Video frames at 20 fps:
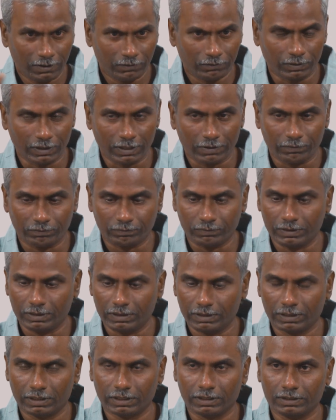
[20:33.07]
We have
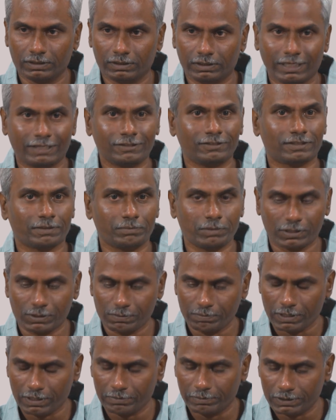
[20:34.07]
done some
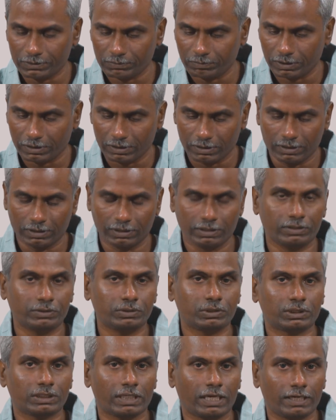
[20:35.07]
experiments, we can
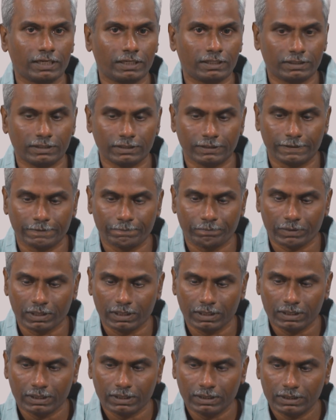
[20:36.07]
share it
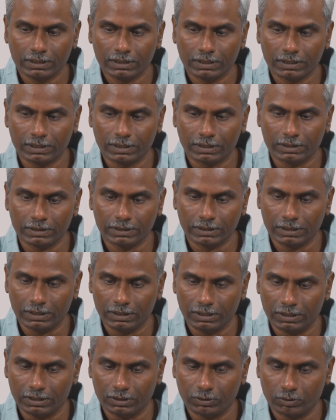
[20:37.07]
in
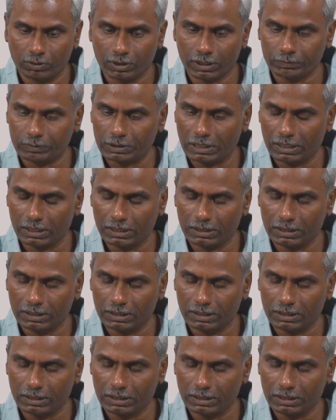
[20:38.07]
one of the